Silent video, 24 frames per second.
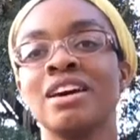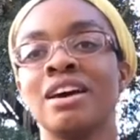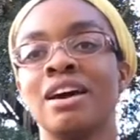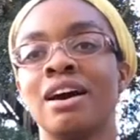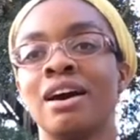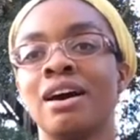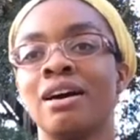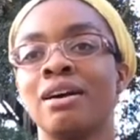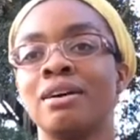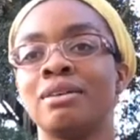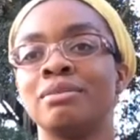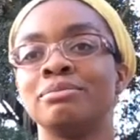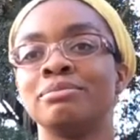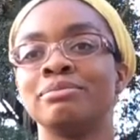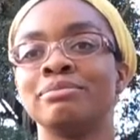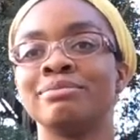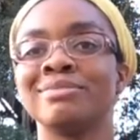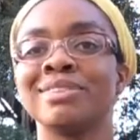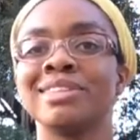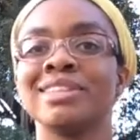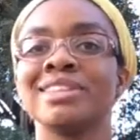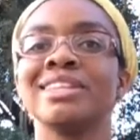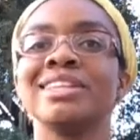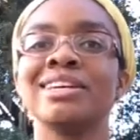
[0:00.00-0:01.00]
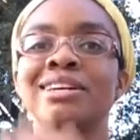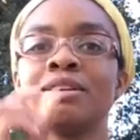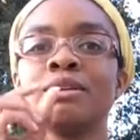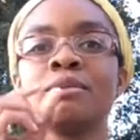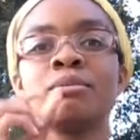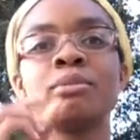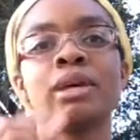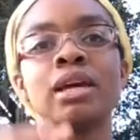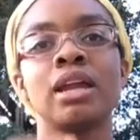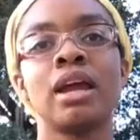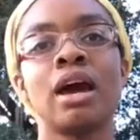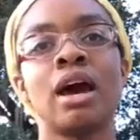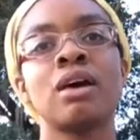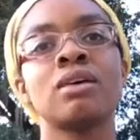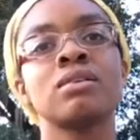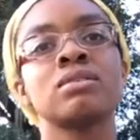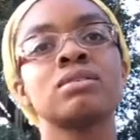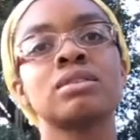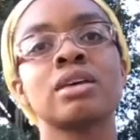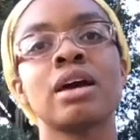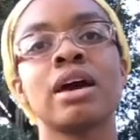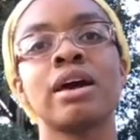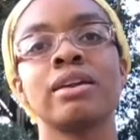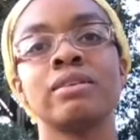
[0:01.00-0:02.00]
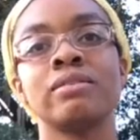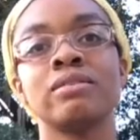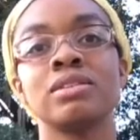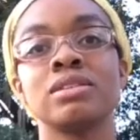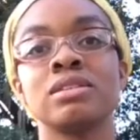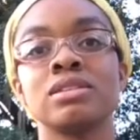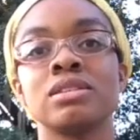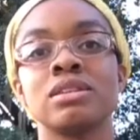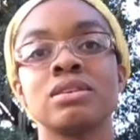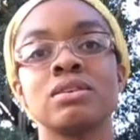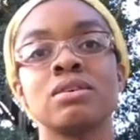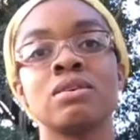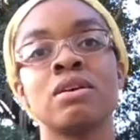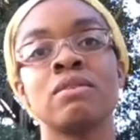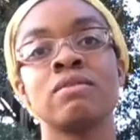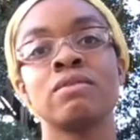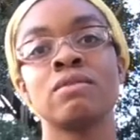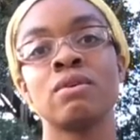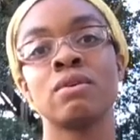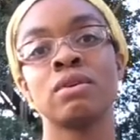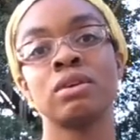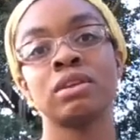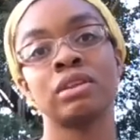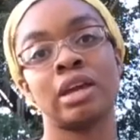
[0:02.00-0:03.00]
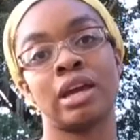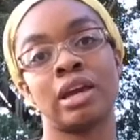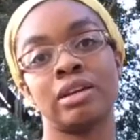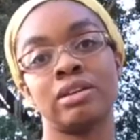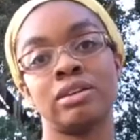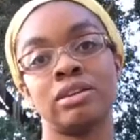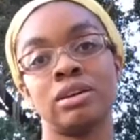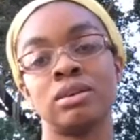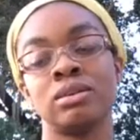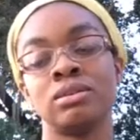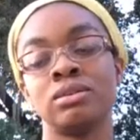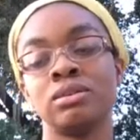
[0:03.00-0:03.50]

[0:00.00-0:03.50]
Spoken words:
a little bit outside of the city of Orlando.